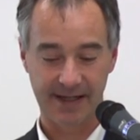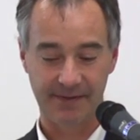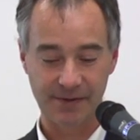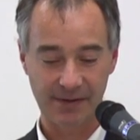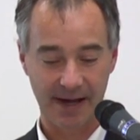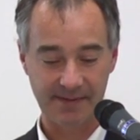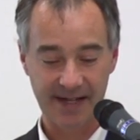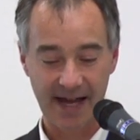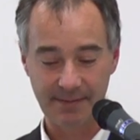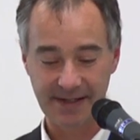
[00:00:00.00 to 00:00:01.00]
individual claims,
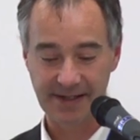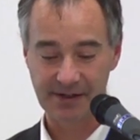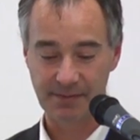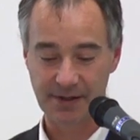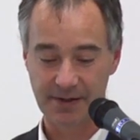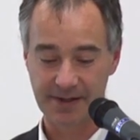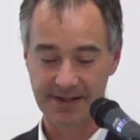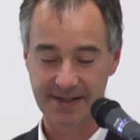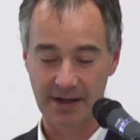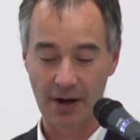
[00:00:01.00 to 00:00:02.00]
can't be settled
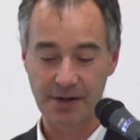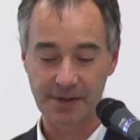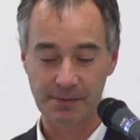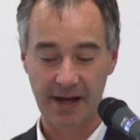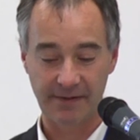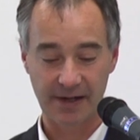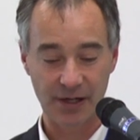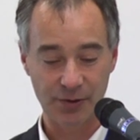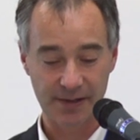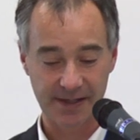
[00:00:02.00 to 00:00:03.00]
because owners will have an
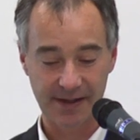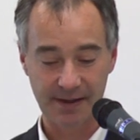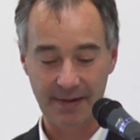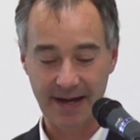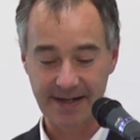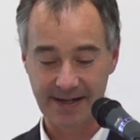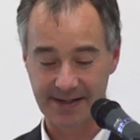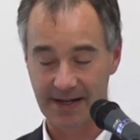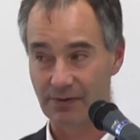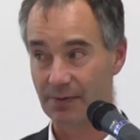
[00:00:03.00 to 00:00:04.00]
interest in the
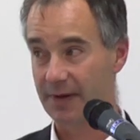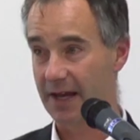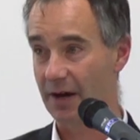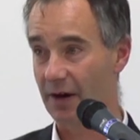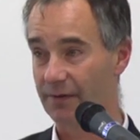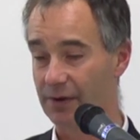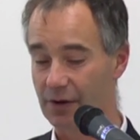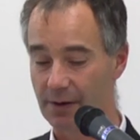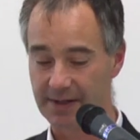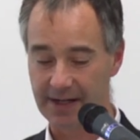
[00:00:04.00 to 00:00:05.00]
maintenance and repair of the
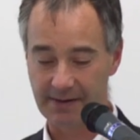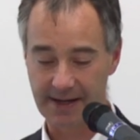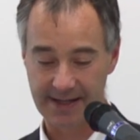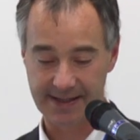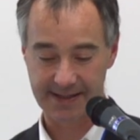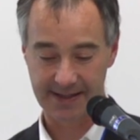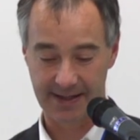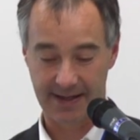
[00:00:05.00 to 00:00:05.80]
common areas,